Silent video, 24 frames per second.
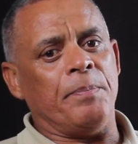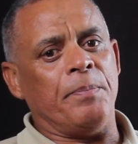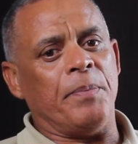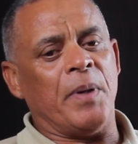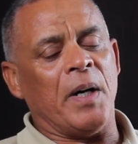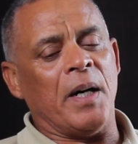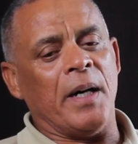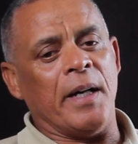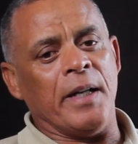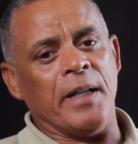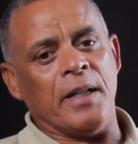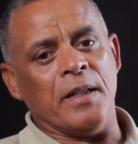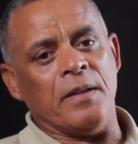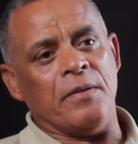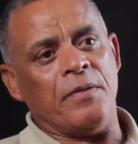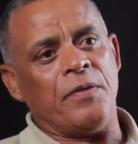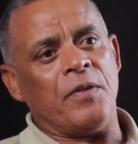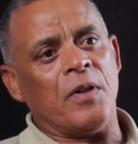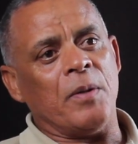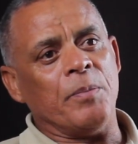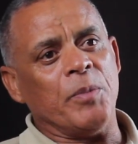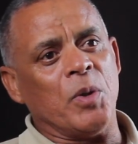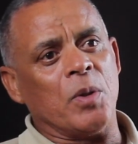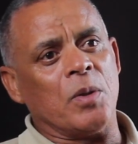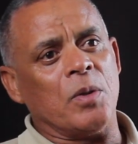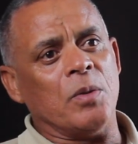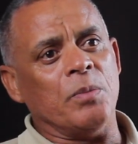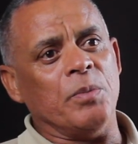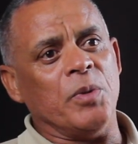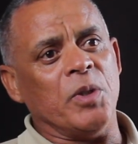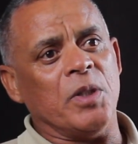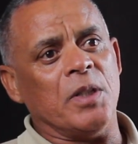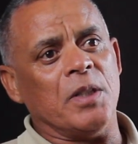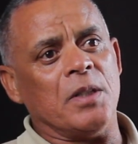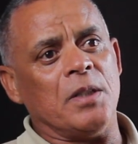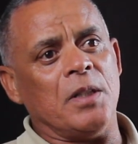buy in from your
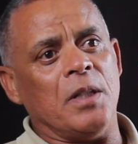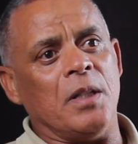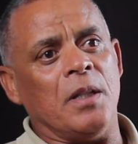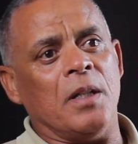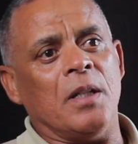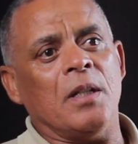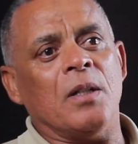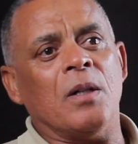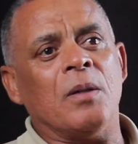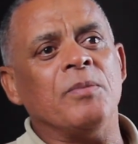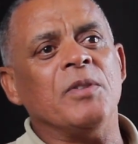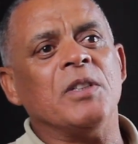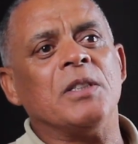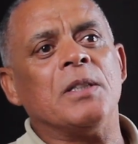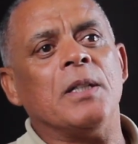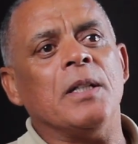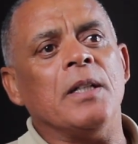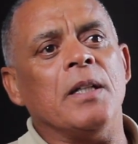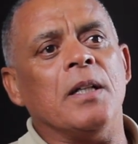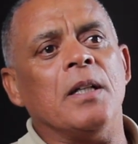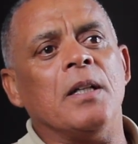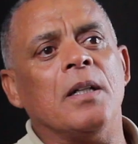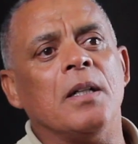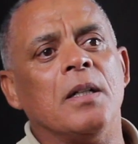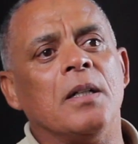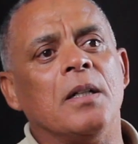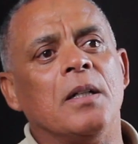community, then obviously